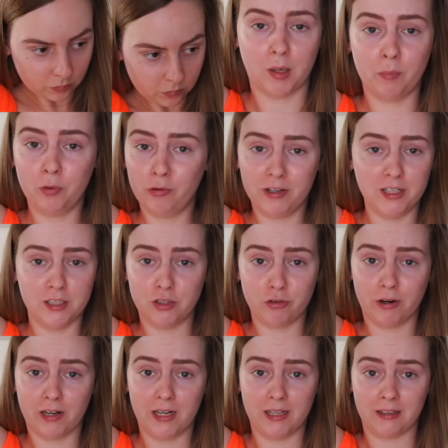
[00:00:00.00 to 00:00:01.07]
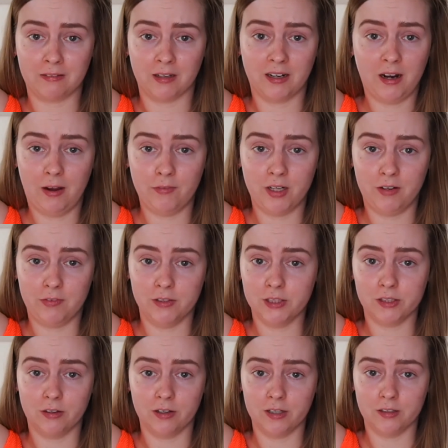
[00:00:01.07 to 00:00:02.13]
I'm already struggling and I haven't even
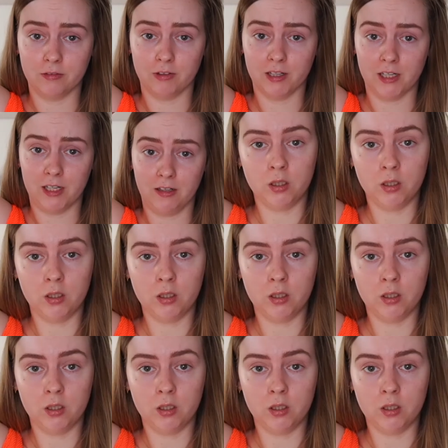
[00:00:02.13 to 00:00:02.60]
started really.